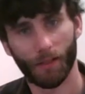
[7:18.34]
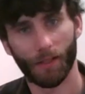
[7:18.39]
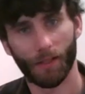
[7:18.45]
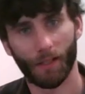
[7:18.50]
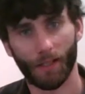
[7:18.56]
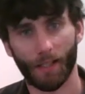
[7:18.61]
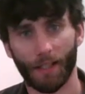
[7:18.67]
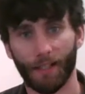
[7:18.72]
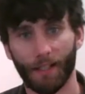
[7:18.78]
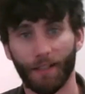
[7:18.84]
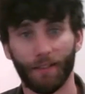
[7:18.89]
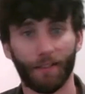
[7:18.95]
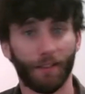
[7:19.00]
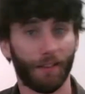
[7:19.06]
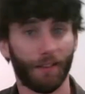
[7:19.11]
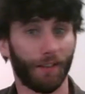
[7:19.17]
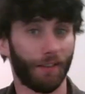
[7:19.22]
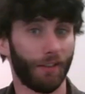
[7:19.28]
And
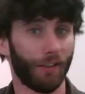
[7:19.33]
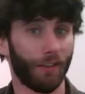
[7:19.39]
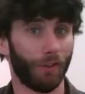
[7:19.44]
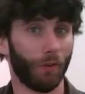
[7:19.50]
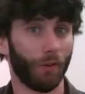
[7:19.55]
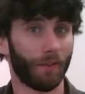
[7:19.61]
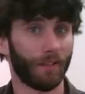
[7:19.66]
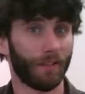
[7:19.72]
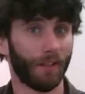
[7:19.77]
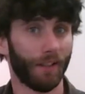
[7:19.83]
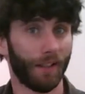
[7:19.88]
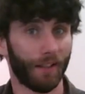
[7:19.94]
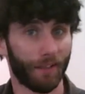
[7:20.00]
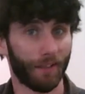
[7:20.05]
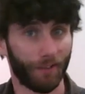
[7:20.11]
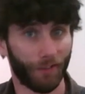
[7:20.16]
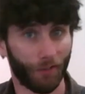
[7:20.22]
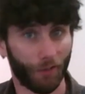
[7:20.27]
it's a lot
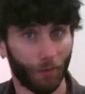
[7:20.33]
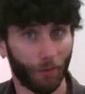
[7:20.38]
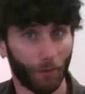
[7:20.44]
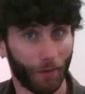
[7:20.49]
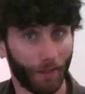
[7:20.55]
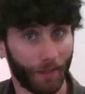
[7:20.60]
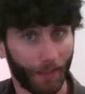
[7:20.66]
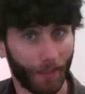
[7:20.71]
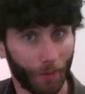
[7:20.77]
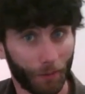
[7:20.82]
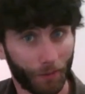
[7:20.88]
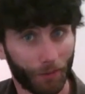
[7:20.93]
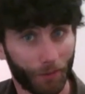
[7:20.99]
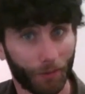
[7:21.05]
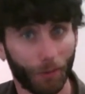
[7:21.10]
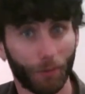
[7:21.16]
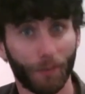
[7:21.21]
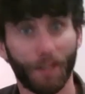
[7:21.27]
easier to do the
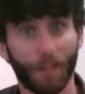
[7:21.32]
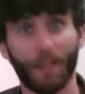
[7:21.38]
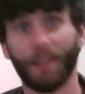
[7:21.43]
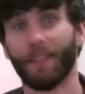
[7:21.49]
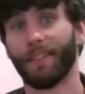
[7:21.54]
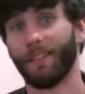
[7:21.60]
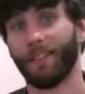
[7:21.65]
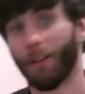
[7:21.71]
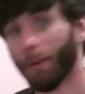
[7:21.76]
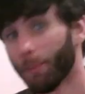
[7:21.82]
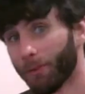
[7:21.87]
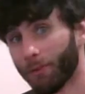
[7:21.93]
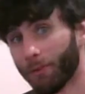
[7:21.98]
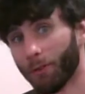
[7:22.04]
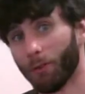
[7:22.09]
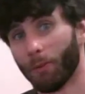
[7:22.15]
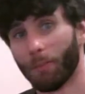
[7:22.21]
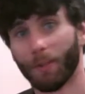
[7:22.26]
downstroke than it is the
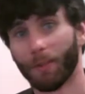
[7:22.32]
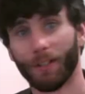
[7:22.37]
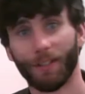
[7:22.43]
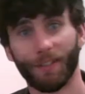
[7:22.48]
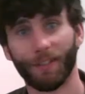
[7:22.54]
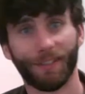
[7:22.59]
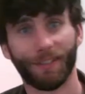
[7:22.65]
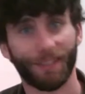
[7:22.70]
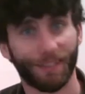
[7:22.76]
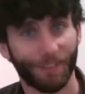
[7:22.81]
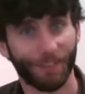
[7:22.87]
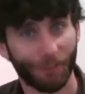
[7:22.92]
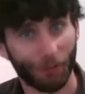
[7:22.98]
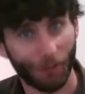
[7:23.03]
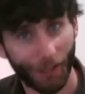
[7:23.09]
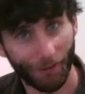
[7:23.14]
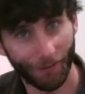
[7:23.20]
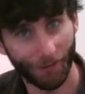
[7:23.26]
upstroke because
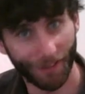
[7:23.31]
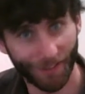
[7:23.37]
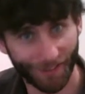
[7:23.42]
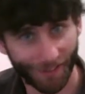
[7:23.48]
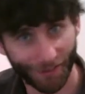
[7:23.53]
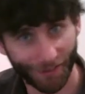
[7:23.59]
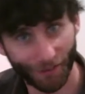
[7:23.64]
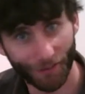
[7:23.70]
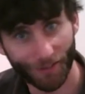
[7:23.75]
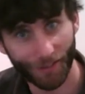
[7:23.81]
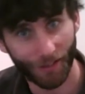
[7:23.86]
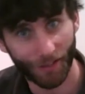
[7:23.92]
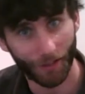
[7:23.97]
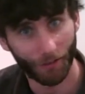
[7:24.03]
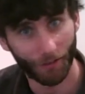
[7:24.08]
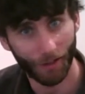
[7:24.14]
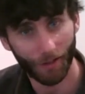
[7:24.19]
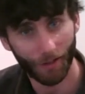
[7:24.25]
gravity's on your
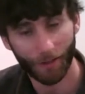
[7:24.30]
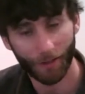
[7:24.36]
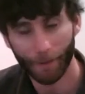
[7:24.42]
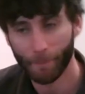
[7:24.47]
side, right?